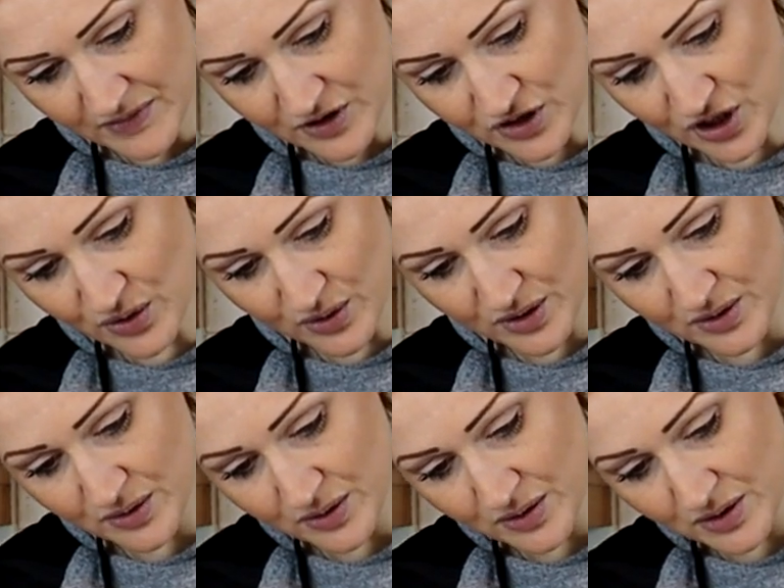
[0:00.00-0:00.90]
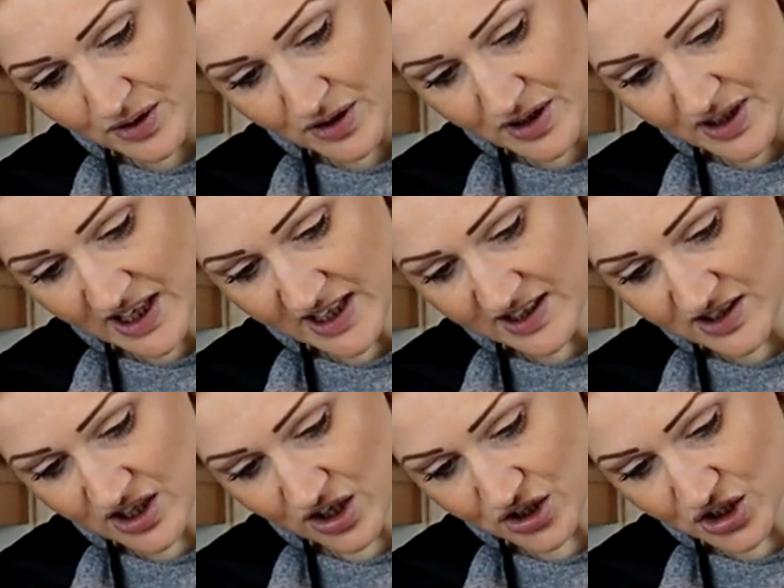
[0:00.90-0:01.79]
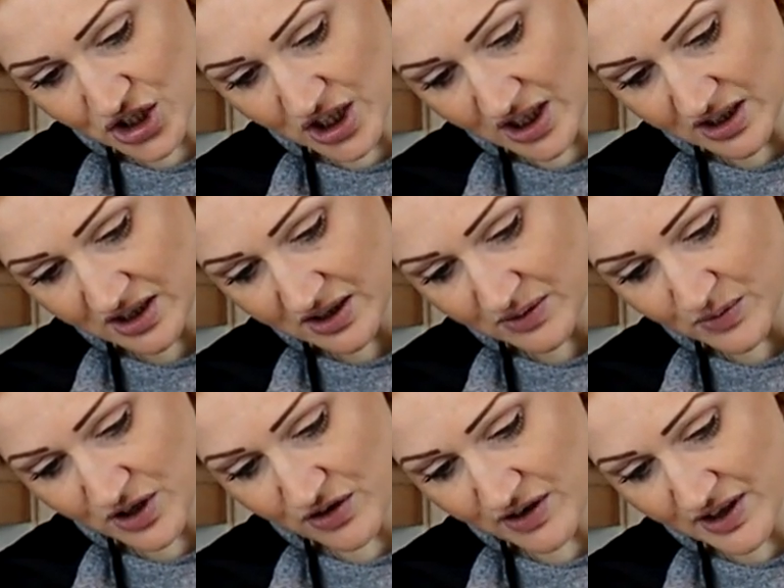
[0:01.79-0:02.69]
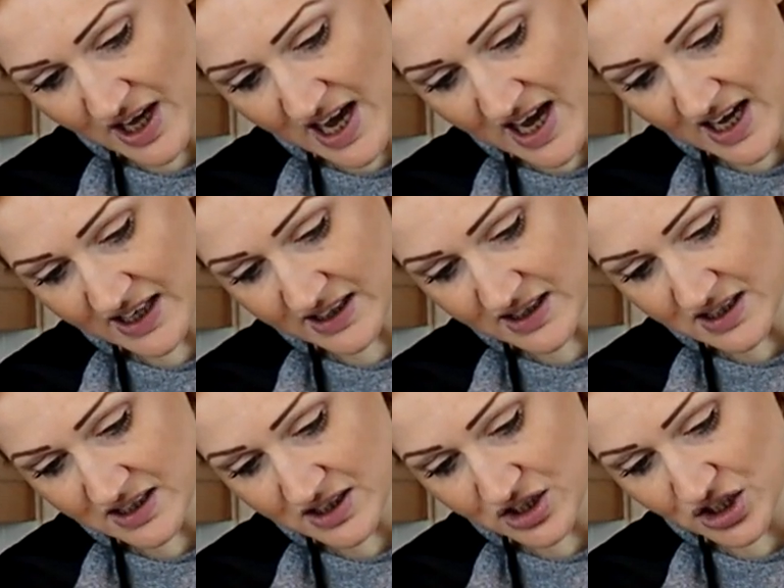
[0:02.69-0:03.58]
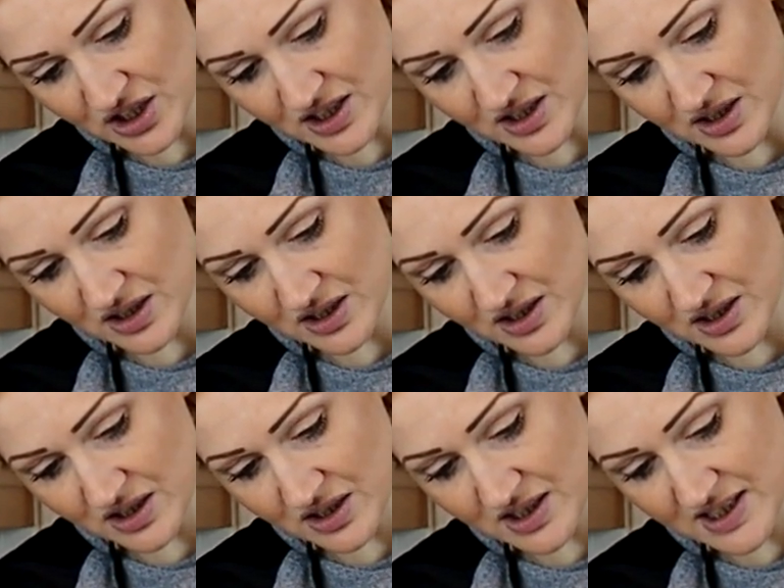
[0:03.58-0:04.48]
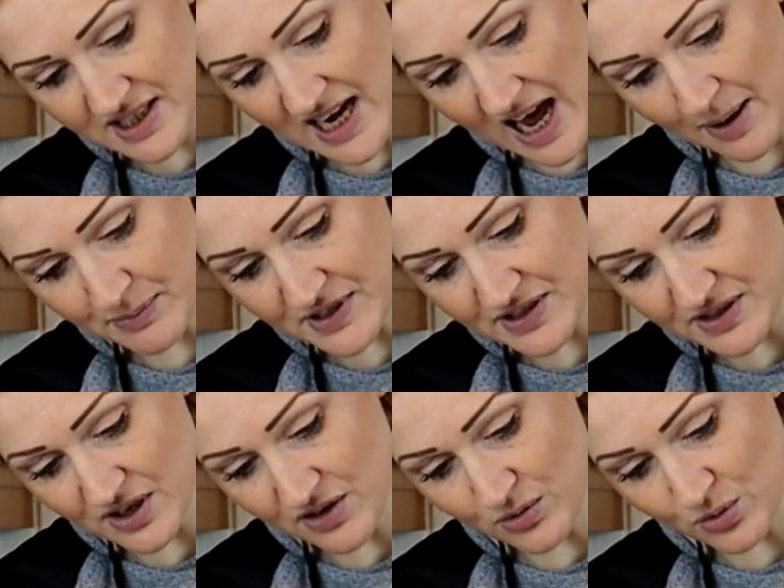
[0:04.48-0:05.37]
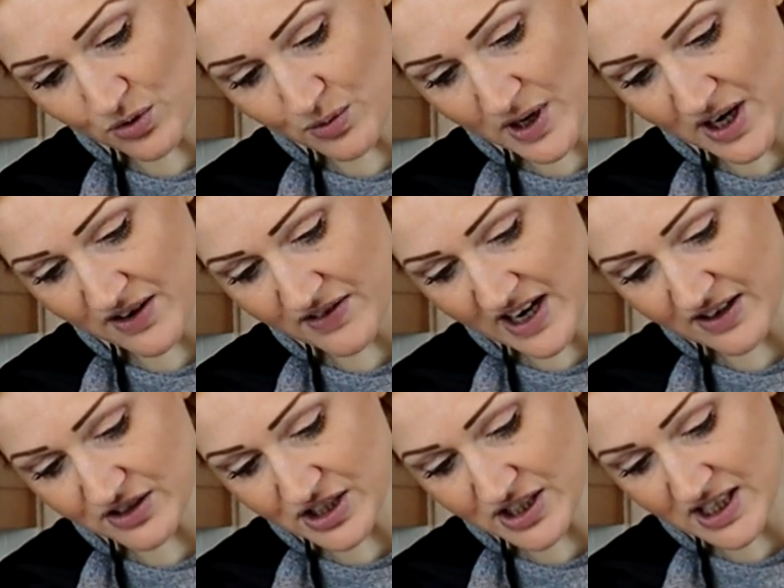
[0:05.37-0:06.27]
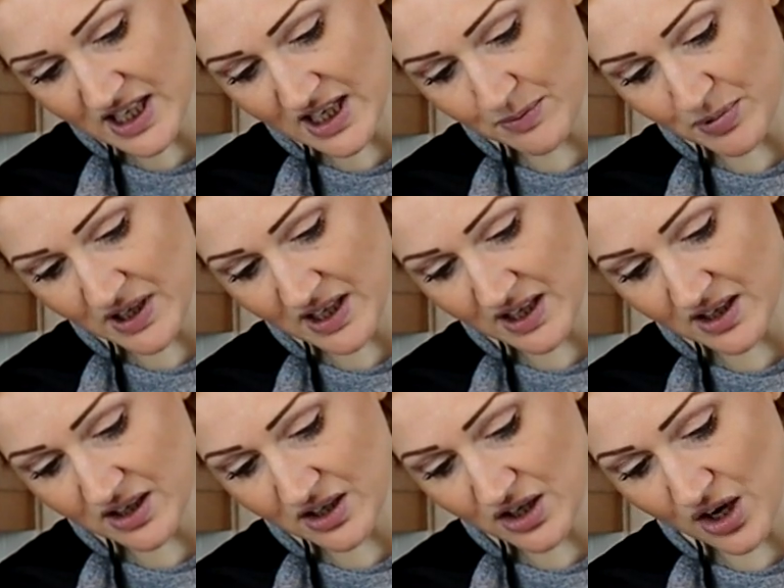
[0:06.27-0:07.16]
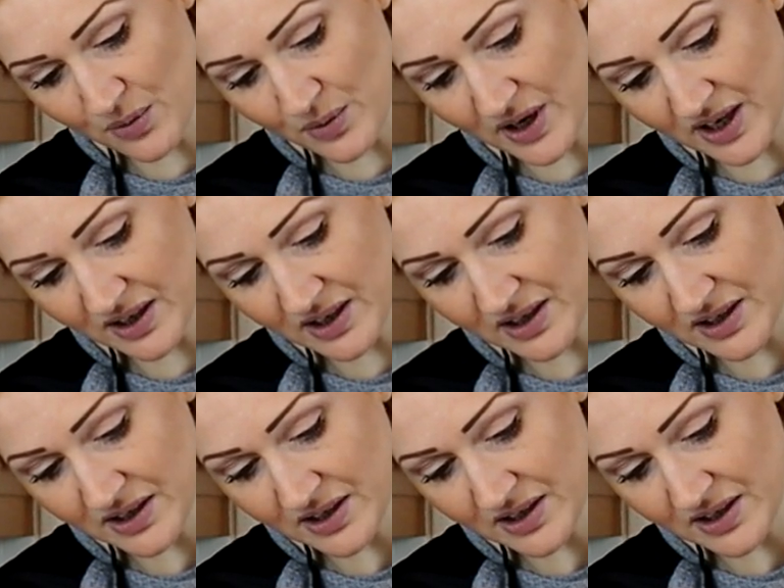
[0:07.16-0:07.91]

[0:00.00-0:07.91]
So get it touching with your other hand, just taps all the way around, just keep it going